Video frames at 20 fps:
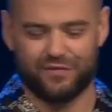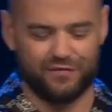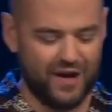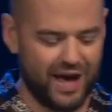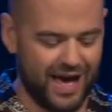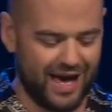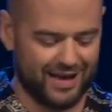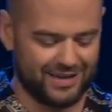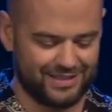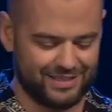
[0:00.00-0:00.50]

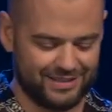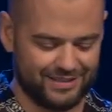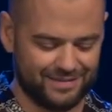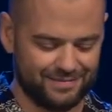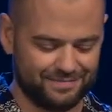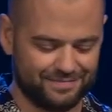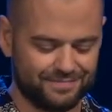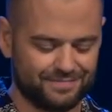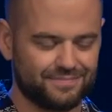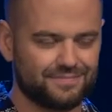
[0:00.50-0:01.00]

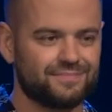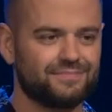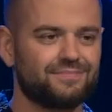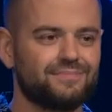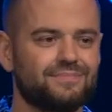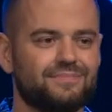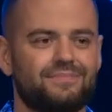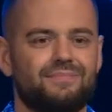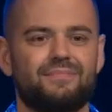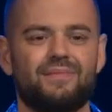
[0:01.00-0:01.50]
facts.
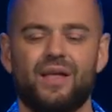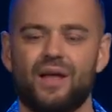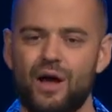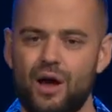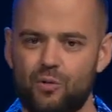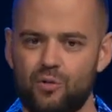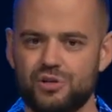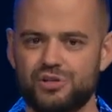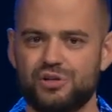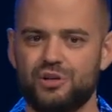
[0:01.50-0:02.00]
I
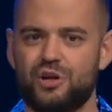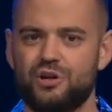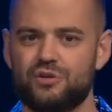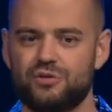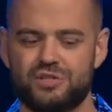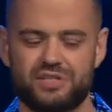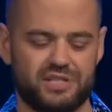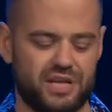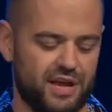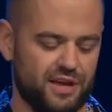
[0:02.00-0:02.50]
want you to
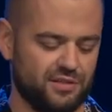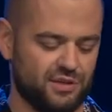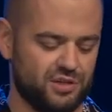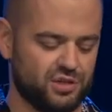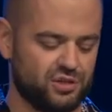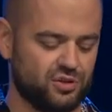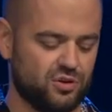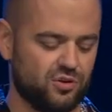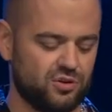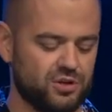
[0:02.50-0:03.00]
understand this,
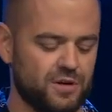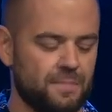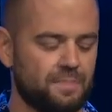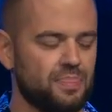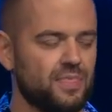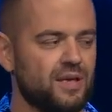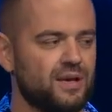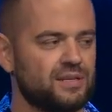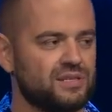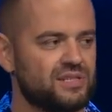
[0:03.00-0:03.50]
church.
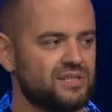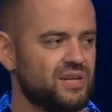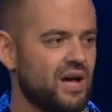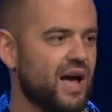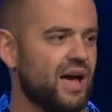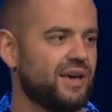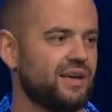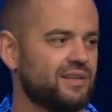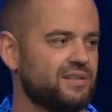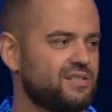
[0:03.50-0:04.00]

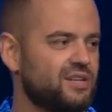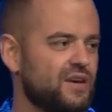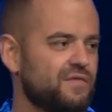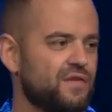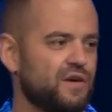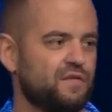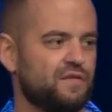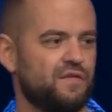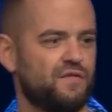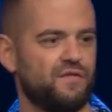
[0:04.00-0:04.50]

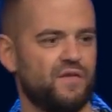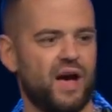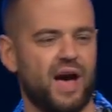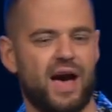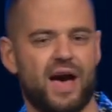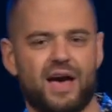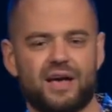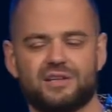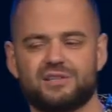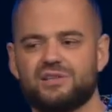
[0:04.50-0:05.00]
Scientific
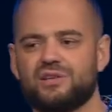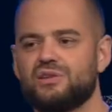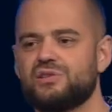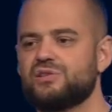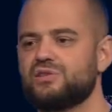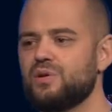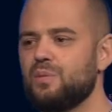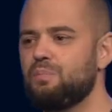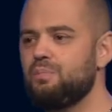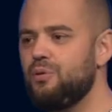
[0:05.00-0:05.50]
facts
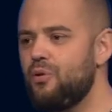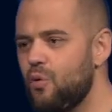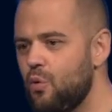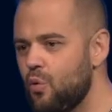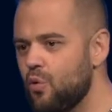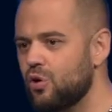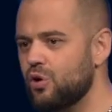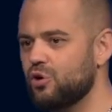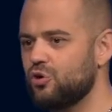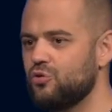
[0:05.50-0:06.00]

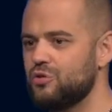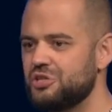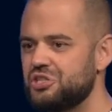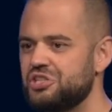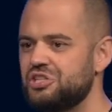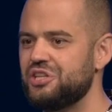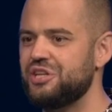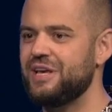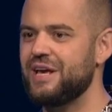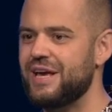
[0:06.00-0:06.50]
support
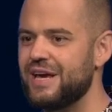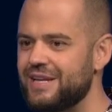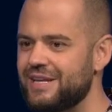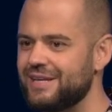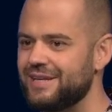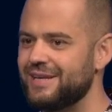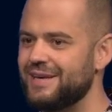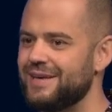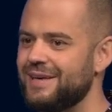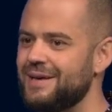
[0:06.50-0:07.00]

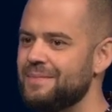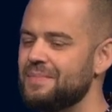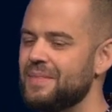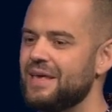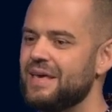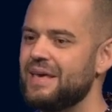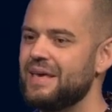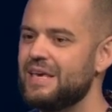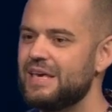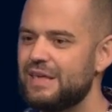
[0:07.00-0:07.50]
Christianity
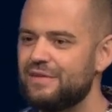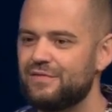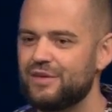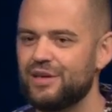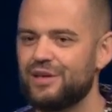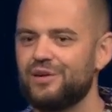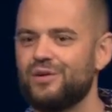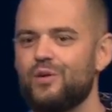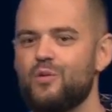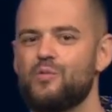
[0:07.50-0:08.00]

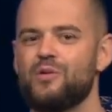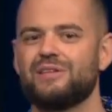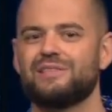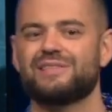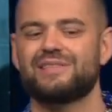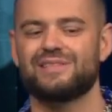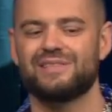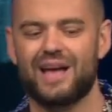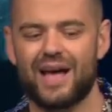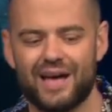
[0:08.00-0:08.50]
even when
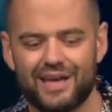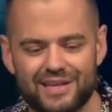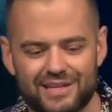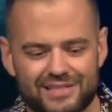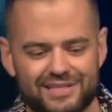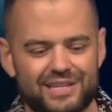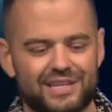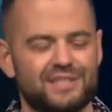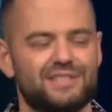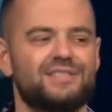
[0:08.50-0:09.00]

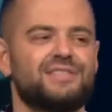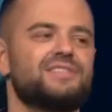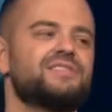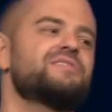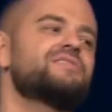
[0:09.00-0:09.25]
scientists